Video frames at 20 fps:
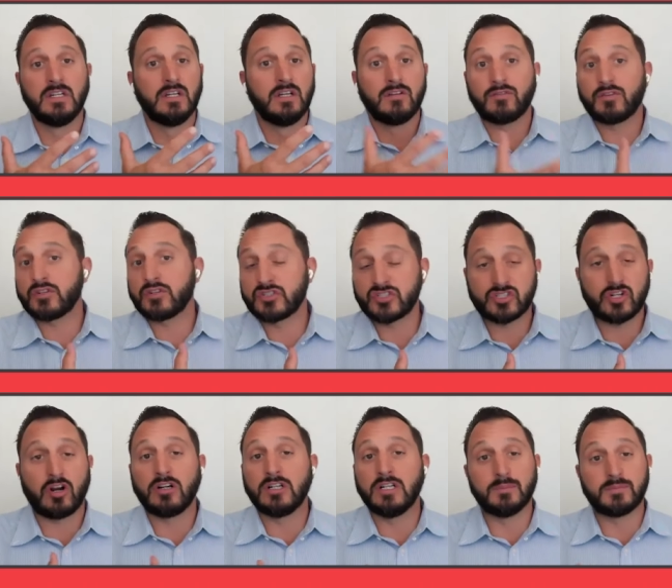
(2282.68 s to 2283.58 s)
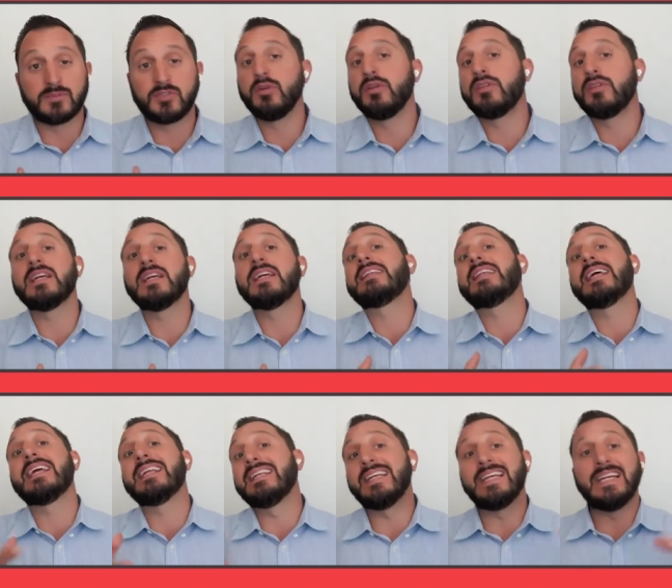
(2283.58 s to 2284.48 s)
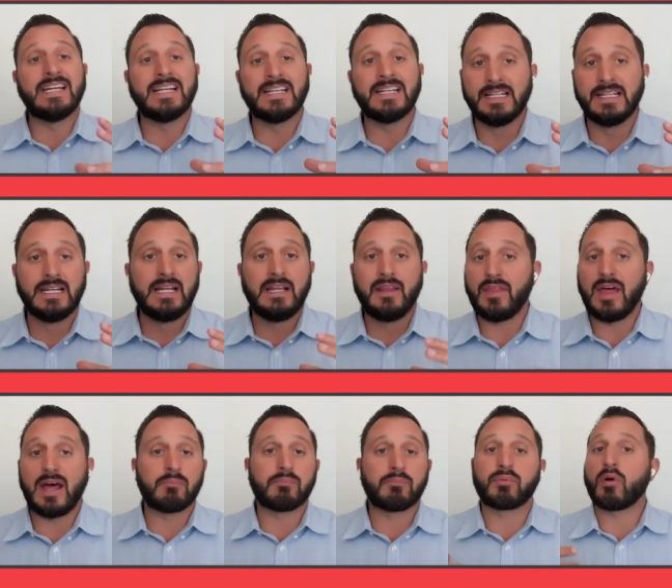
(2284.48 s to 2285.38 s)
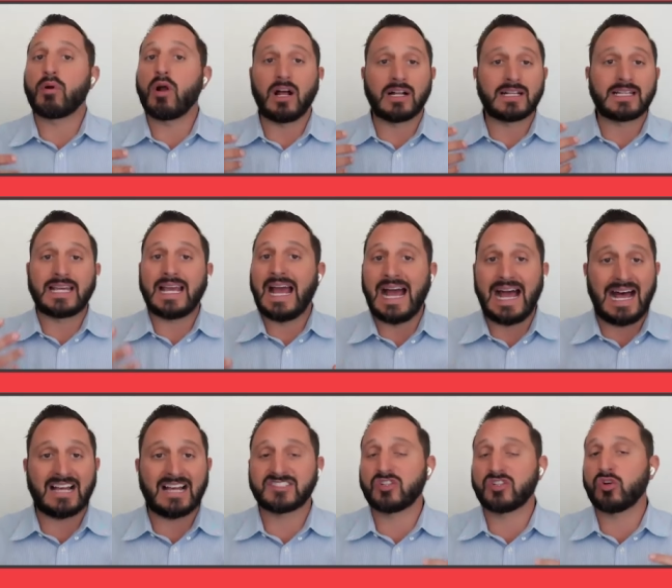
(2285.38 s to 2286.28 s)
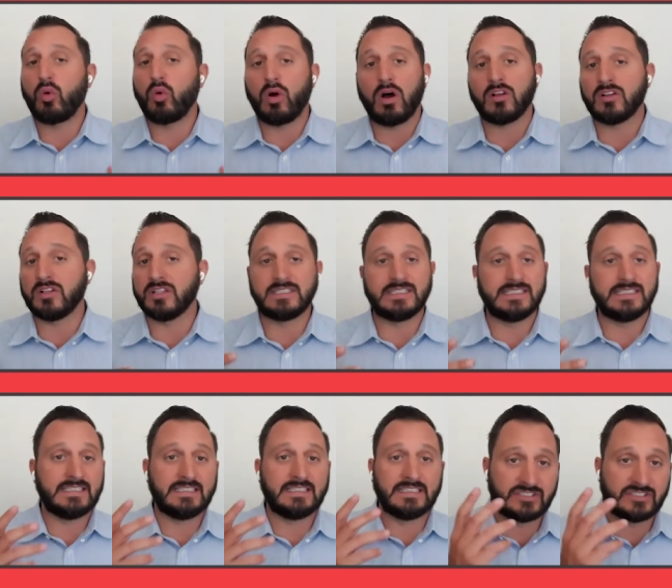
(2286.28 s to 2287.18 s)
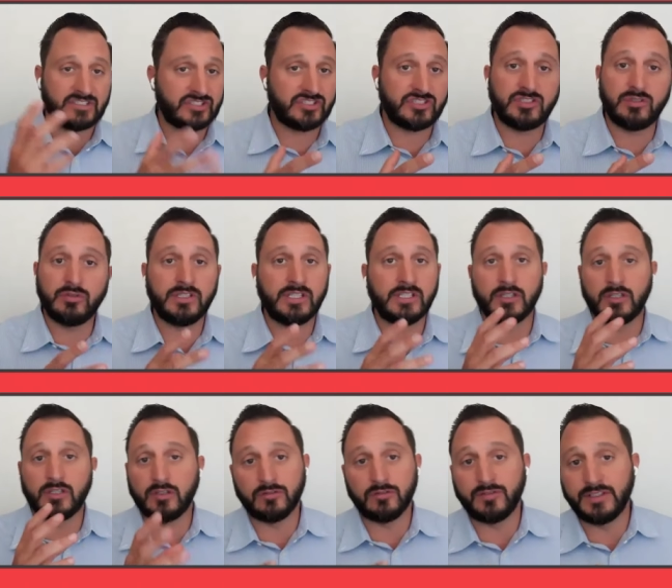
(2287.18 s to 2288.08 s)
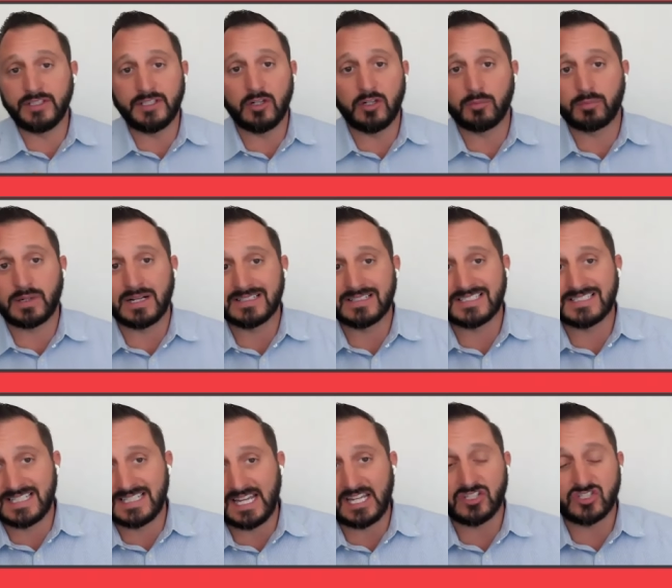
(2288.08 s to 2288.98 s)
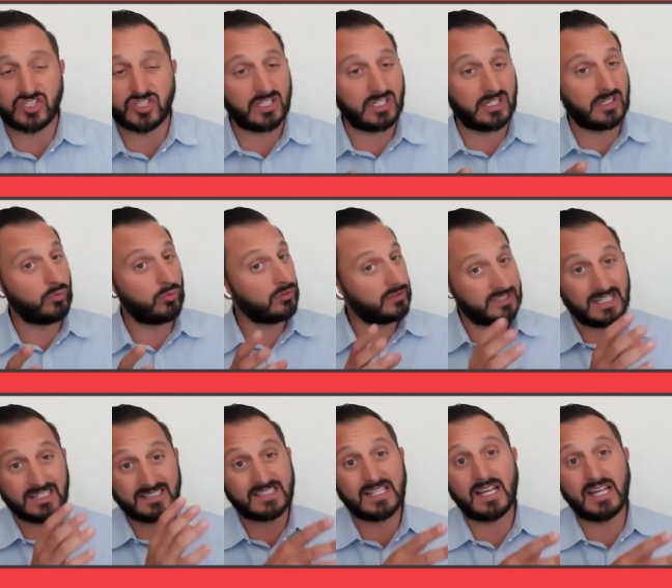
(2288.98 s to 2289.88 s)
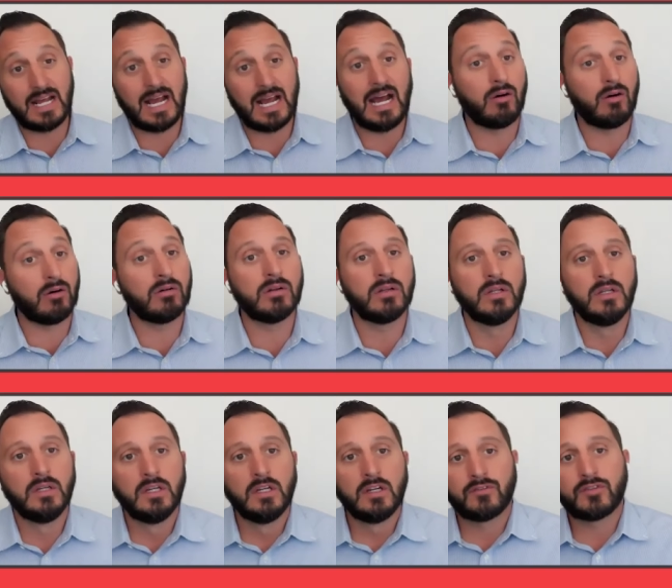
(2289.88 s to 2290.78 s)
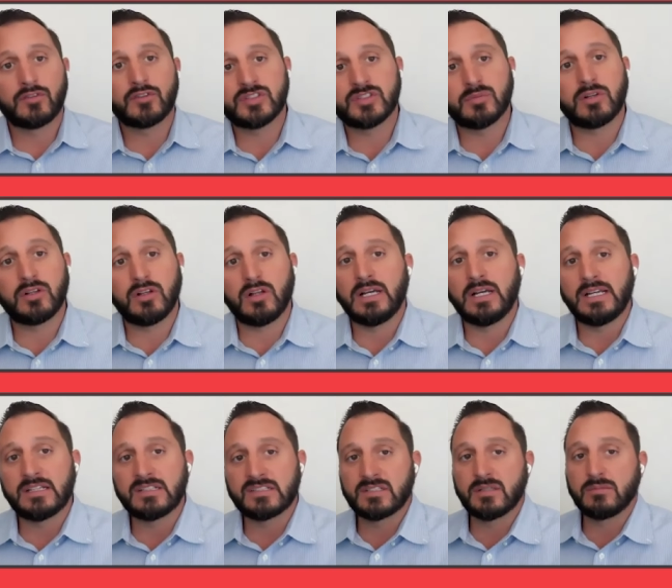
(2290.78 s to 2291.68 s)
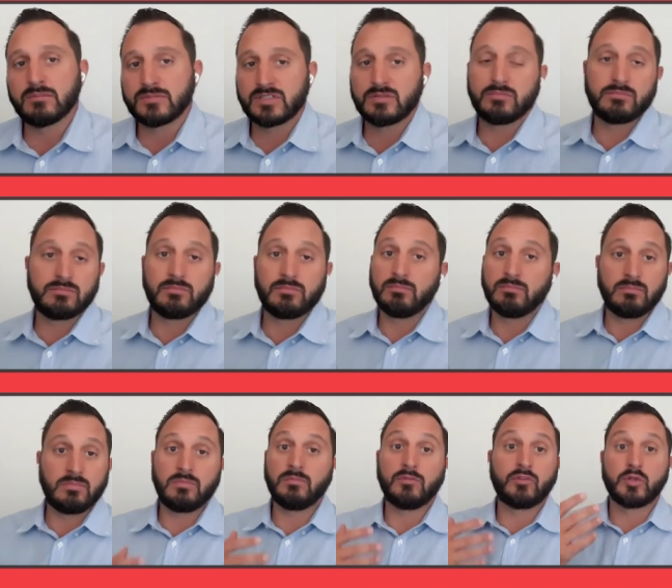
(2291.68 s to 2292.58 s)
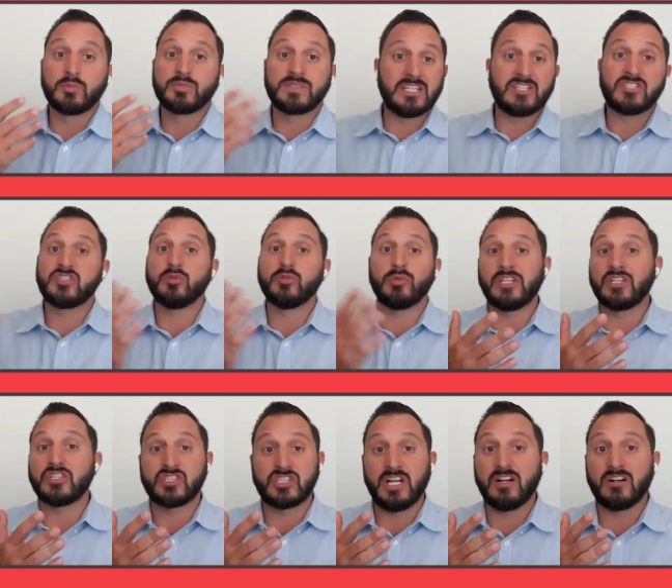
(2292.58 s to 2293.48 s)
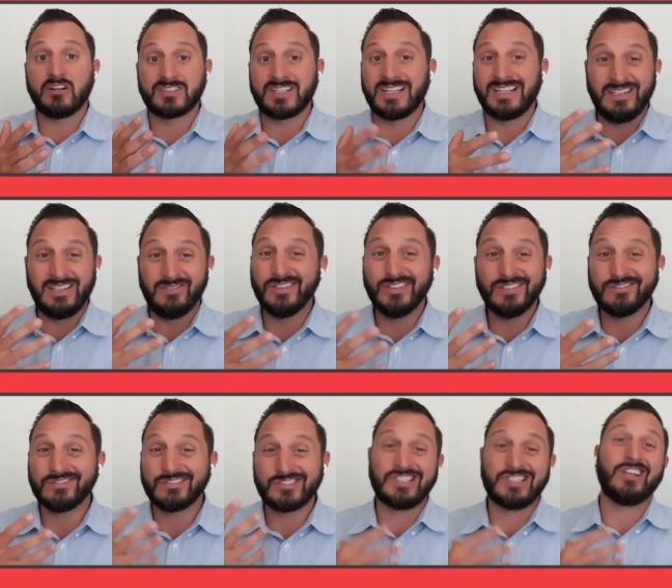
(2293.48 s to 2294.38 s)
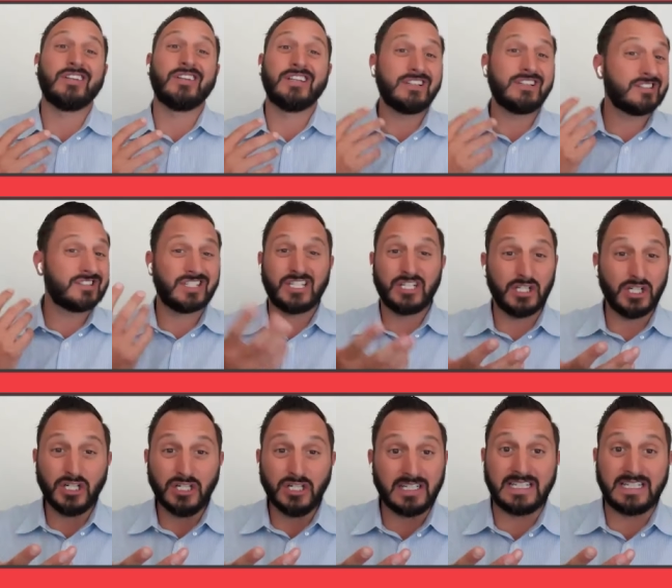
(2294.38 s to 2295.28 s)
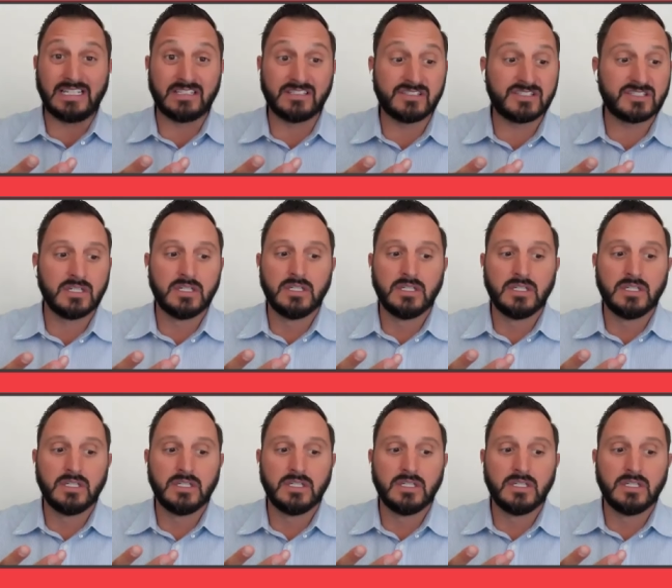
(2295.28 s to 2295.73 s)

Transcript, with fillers: for startups who think they need that broadcast quality studio video presentation and we'll test that out for some clients some some groups issuing shares and even selling securities